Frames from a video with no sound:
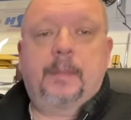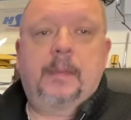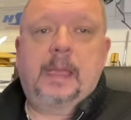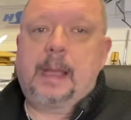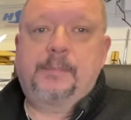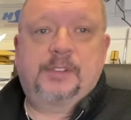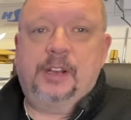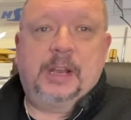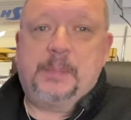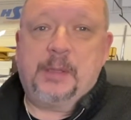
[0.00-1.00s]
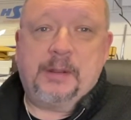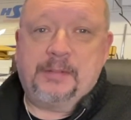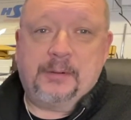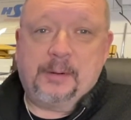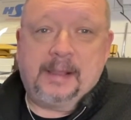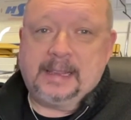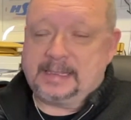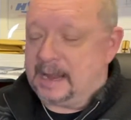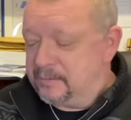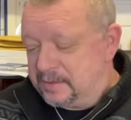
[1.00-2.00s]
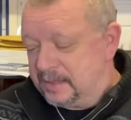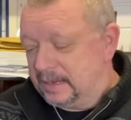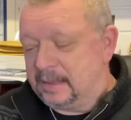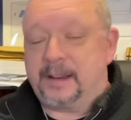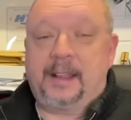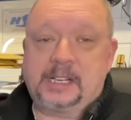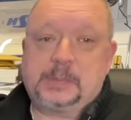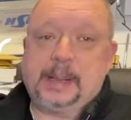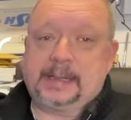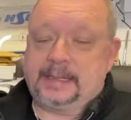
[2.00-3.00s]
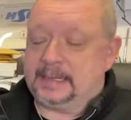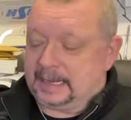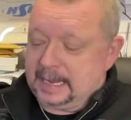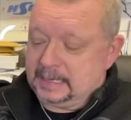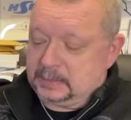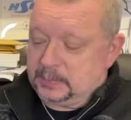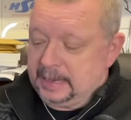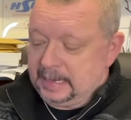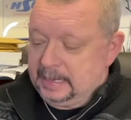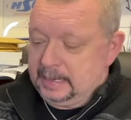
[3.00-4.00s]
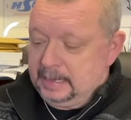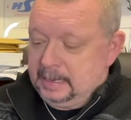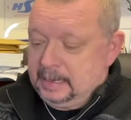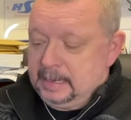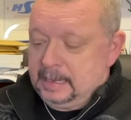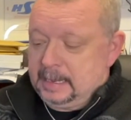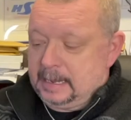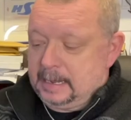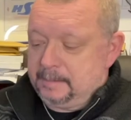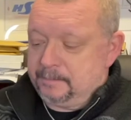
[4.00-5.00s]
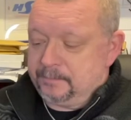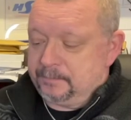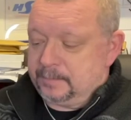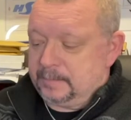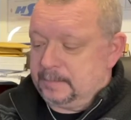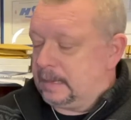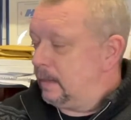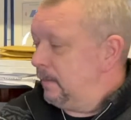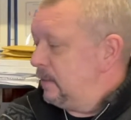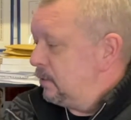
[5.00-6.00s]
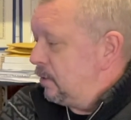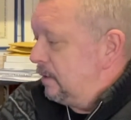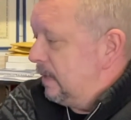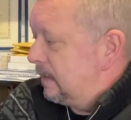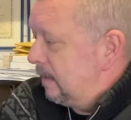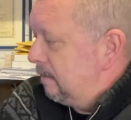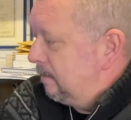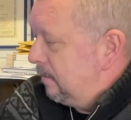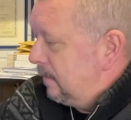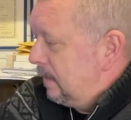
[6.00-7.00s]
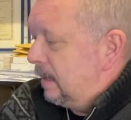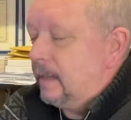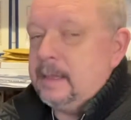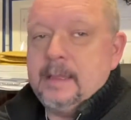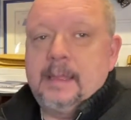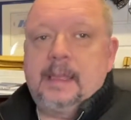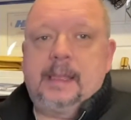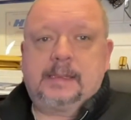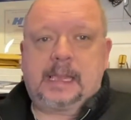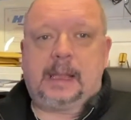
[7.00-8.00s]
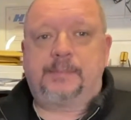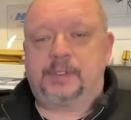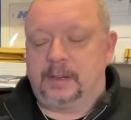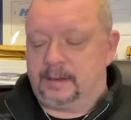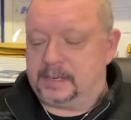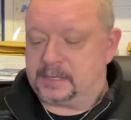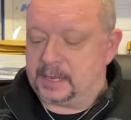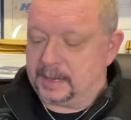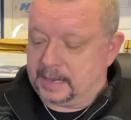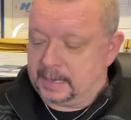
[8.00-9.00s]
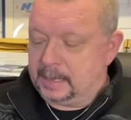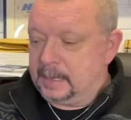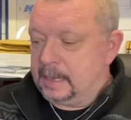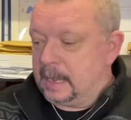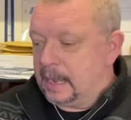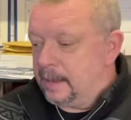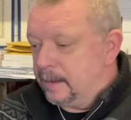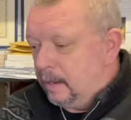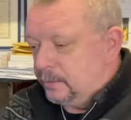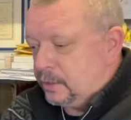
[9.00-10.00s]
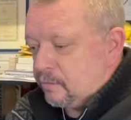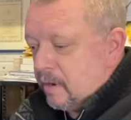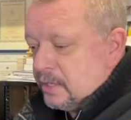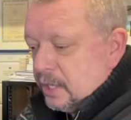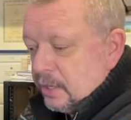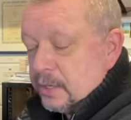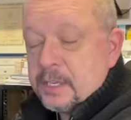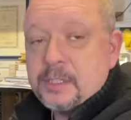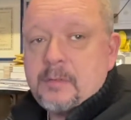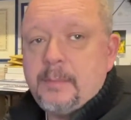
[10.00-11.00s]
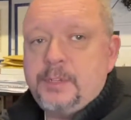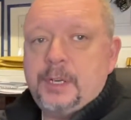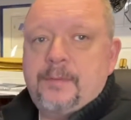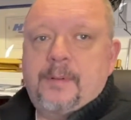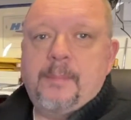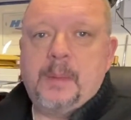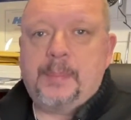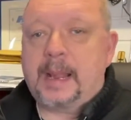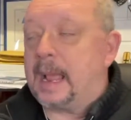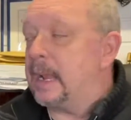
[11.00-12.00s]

Absolutely beautiful. It's everything that I expected a key to be. Let me just turn that down. It's absolutely stunning. I'll just read to you the description from the Begali